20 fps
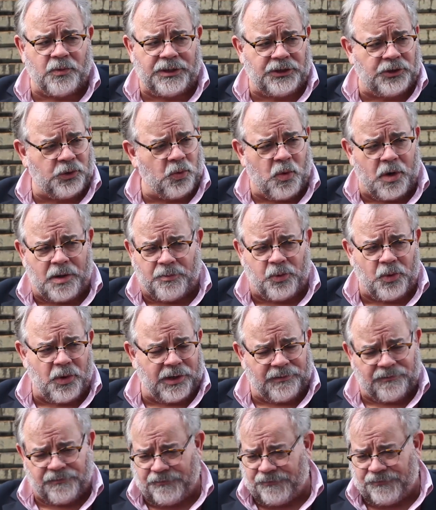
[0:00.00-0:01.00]
We do
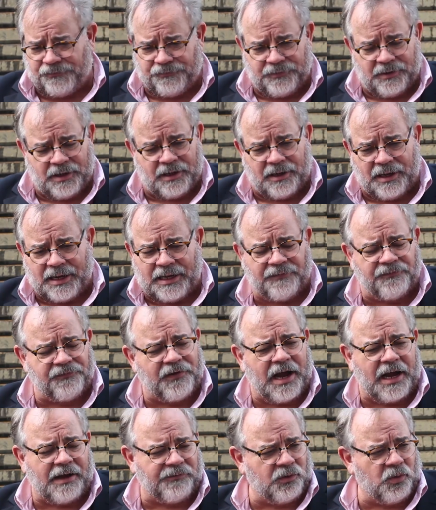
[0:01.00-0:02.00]

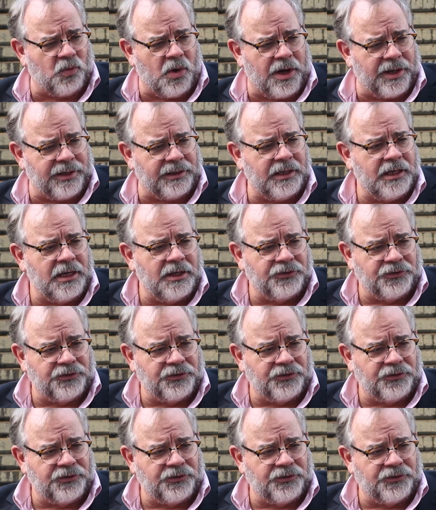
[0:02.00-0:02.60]
1.85 to 1.